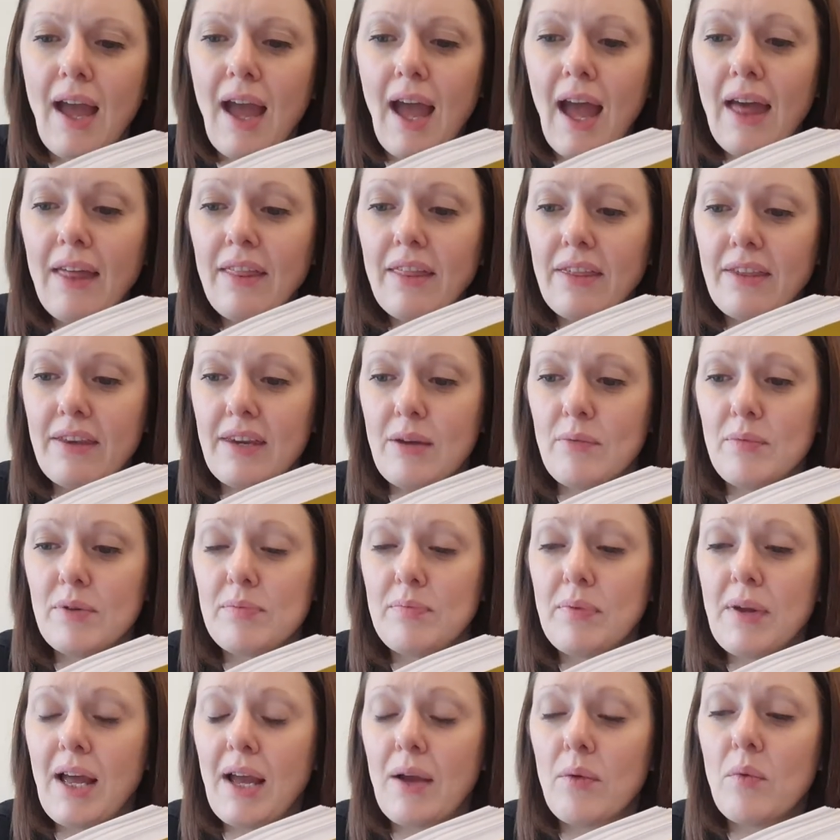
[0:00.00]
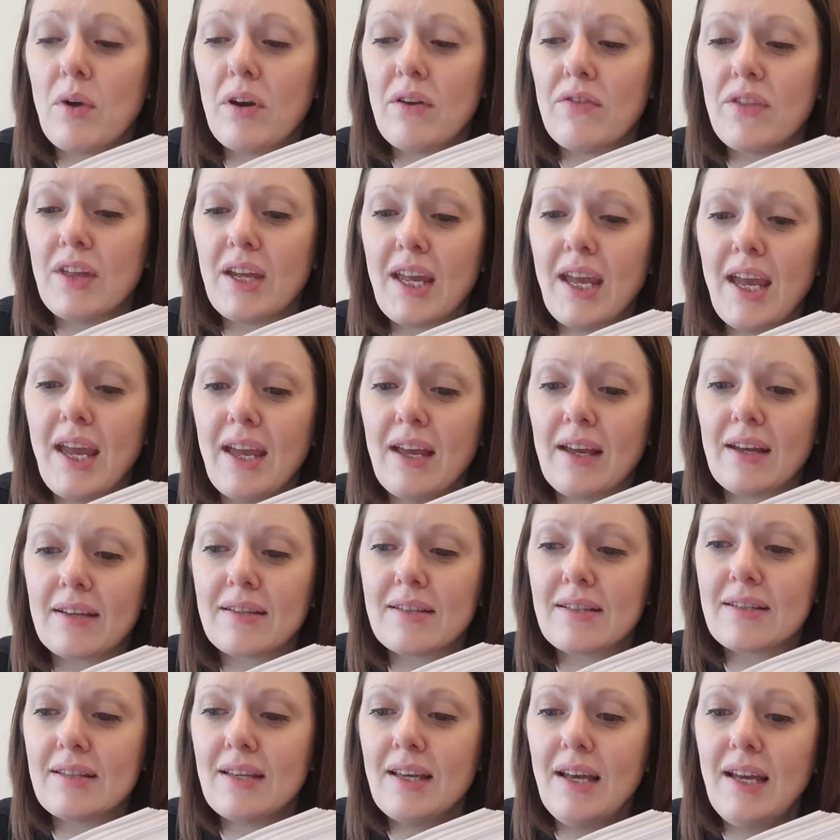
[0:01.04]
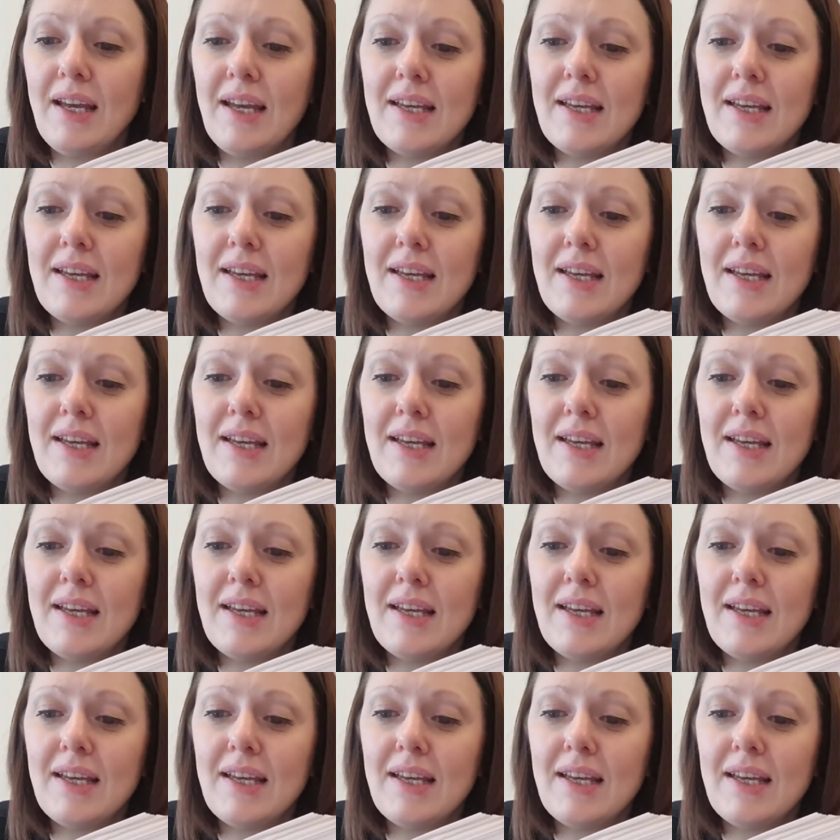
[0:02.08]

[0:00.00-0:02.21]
Anthony was playing one of the kings.